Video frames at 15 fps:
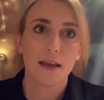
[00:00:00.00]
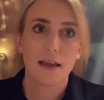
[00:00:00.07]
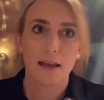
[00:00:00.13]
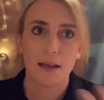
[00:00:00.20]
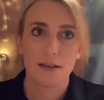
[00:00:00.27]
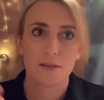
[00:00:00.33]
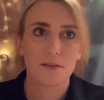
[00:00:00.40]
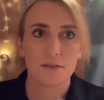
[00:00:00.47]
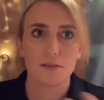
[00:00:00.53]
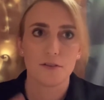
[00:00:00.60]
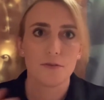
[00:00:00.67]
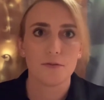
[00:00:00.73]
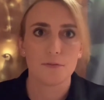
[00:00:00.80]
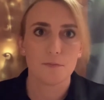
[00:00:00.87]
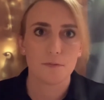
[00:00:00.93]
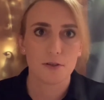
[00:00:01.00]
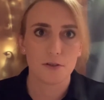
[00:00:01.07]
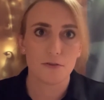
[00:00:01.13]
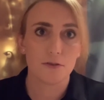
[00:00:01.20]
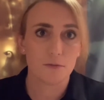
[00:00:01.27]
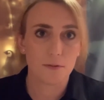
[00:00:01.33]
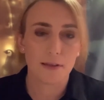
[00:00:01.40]
and you can
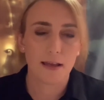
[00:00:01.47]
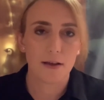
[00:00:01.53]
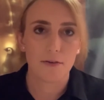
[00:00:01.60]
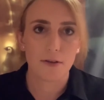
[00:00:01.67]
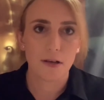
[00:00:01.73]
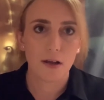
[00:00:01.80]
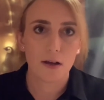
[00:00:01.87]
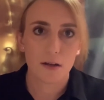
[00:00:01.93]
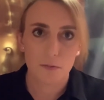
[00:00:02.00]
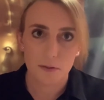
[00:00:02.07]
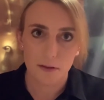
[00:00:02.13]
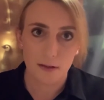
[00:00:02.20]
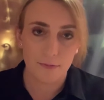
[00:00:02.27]
do what the hell you like with it.